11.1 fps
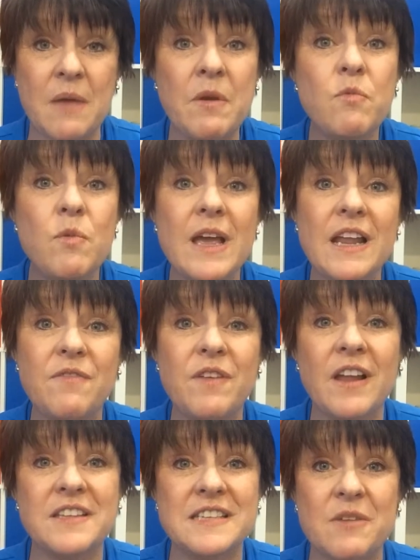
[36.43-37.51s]
and we really
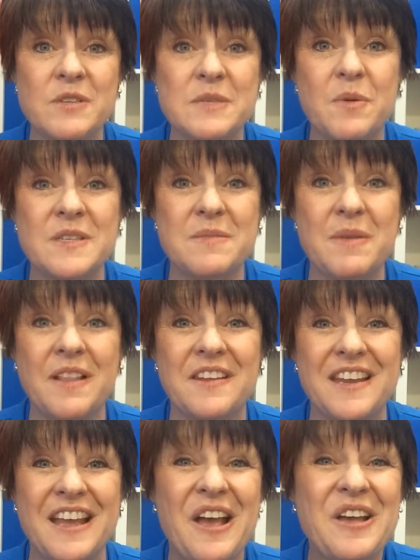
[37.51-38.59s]
feel it's our
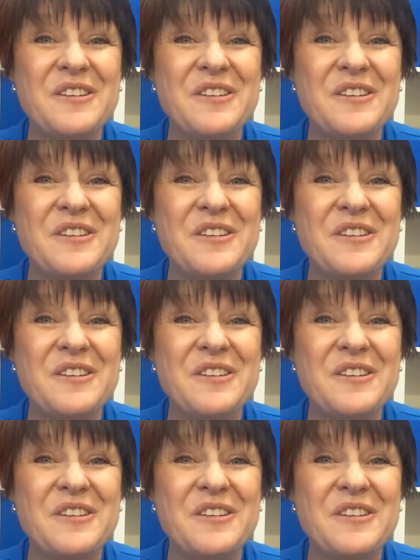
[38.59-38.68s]
responsibility